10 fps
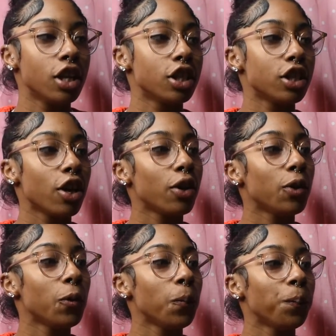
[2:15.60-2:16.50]

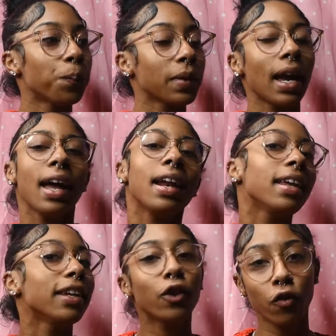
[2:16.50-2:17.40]
So I had a
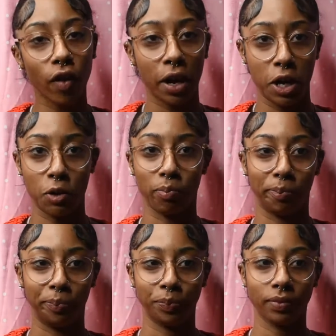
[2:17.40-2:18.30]
Kindle Fire.
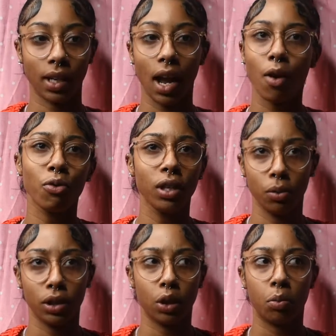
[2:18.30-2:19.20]
I really
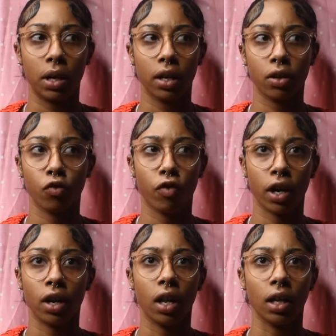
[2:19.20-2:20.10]
wasn't on my Kindle
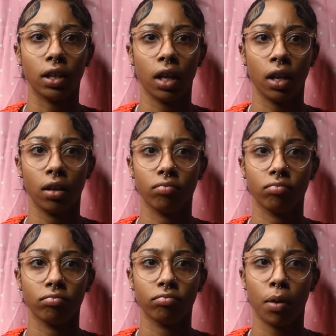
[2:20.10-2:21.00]
Fire like that.
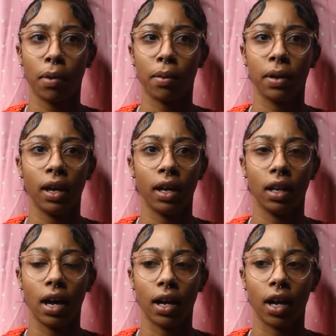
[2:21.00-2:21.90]
My mama had
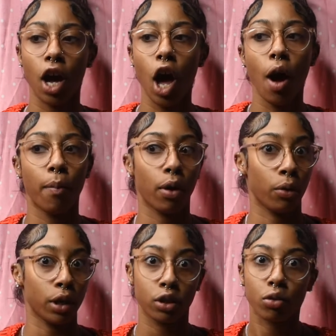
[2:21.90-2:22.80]
like
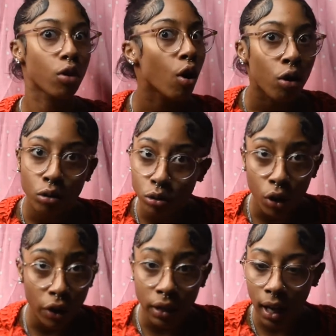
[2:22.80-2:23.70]
parental codes
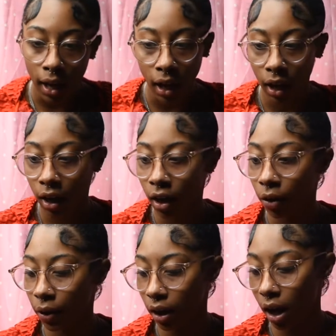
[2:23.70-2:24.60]
on there
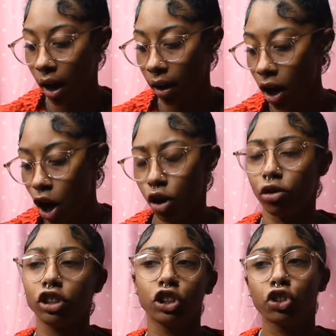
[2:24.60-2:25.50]
and like
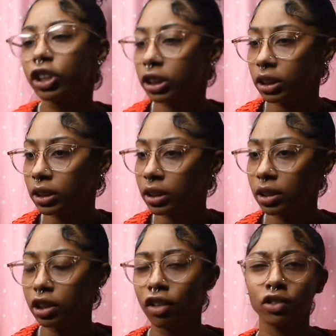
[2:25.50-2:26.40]
restrictions and
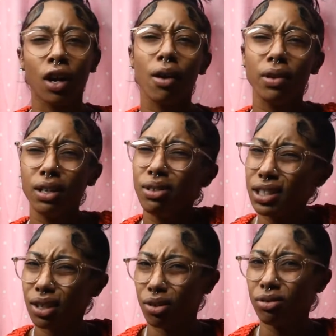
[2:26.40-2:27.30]
stuff, so I really
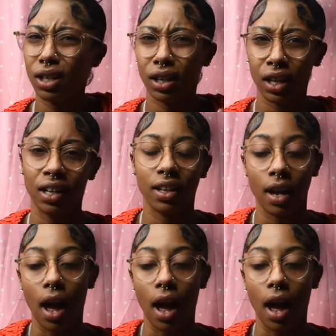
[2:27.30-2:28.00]
wasn't on there like that.